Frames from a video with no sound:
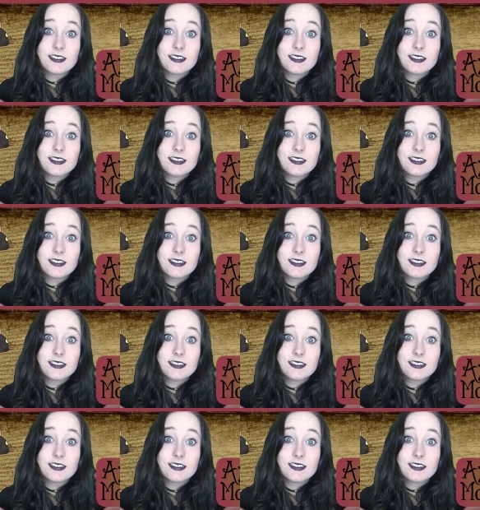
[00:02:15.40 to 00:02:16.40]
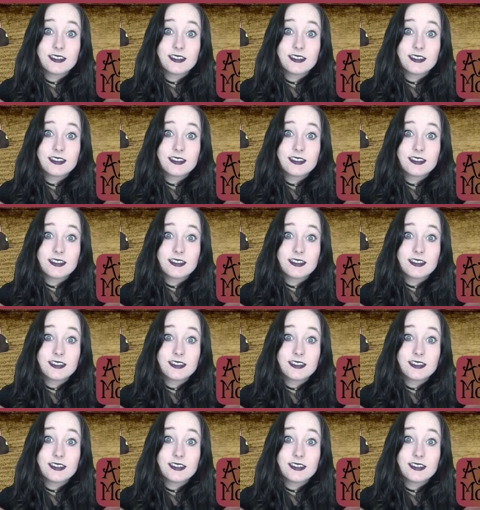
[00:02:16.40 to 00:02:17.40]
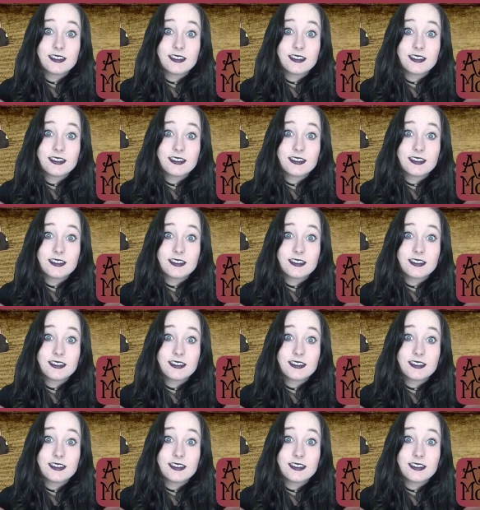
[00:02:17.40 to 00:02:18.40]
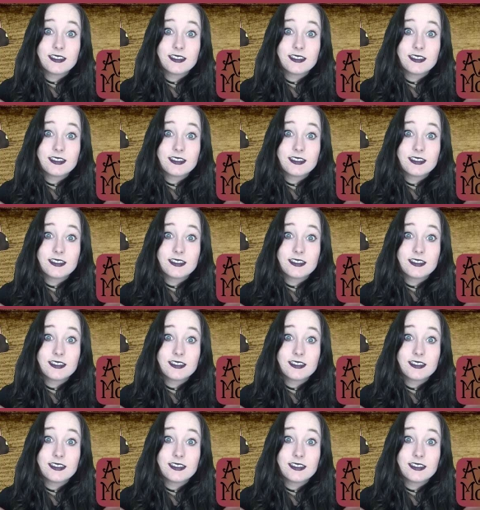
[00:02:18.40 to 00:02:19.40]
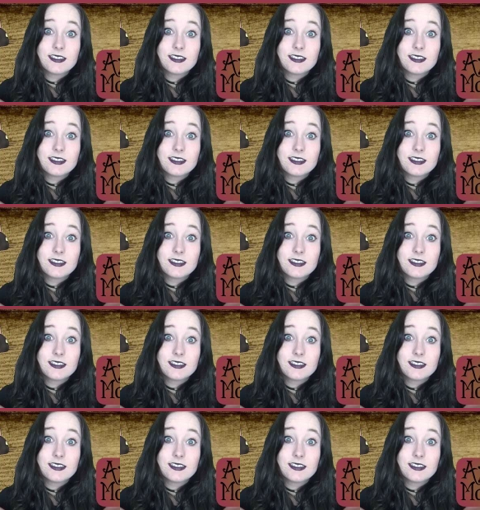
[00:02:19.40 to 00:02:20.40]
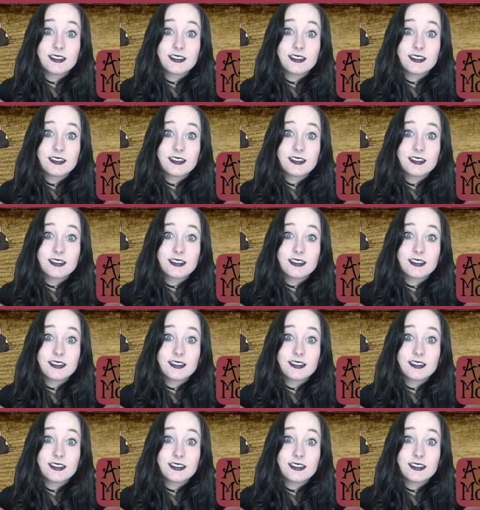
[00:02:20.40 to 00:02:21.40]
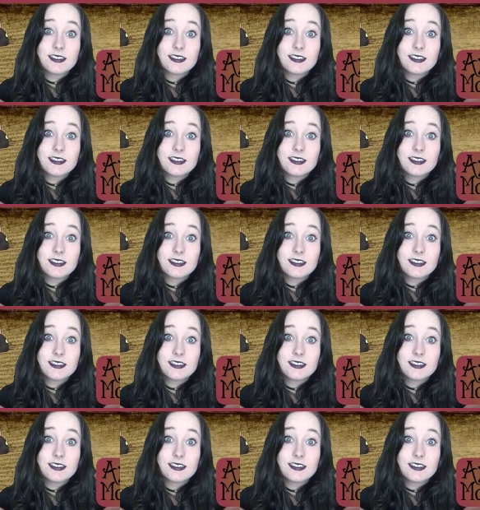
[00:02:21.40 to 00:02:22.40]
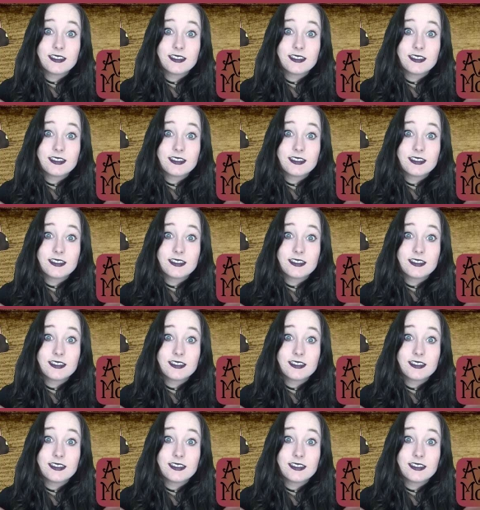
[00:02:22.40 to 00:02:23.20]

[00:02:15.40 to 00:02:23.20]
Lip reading: [no speech]